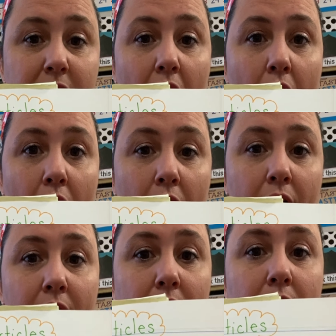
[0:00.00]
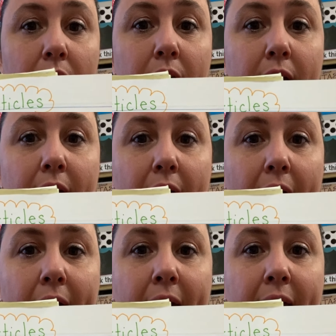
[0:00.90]
are
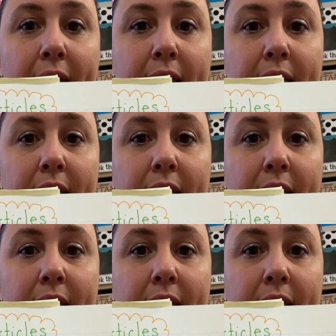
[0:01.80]
A,